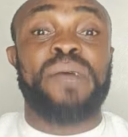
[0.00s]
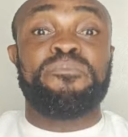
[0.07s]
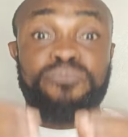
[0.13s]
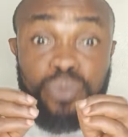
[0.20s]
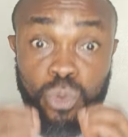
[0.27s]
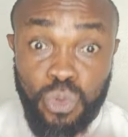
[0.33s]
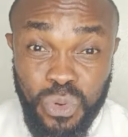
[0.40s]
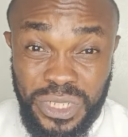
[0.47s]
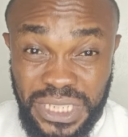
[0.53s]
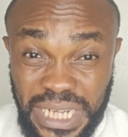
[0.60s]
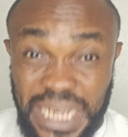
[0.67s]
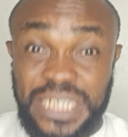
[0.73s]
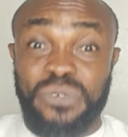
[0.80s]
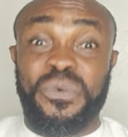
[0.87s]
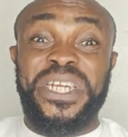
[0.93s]
and
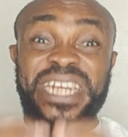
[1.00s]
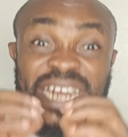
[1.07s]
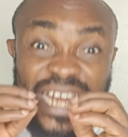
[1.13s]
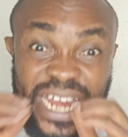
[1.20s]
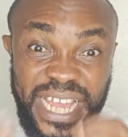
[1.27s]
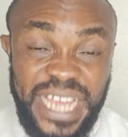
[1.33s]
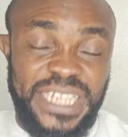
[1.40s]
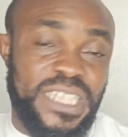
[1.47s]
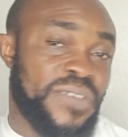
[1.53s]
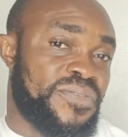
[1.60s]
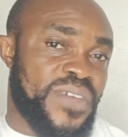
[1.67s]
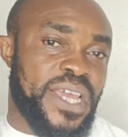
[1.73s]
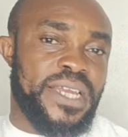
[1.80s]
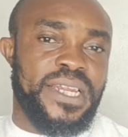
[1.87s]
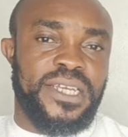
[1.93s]
polluted with
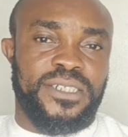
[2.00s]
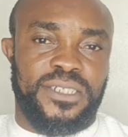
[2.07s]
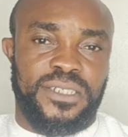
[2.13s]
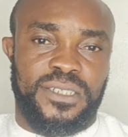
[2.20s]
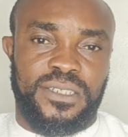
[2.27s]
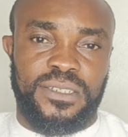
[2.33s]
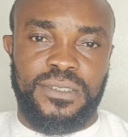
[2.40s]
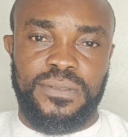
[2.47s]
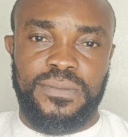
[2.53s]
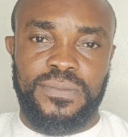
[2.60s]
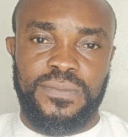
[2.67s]
negative energies.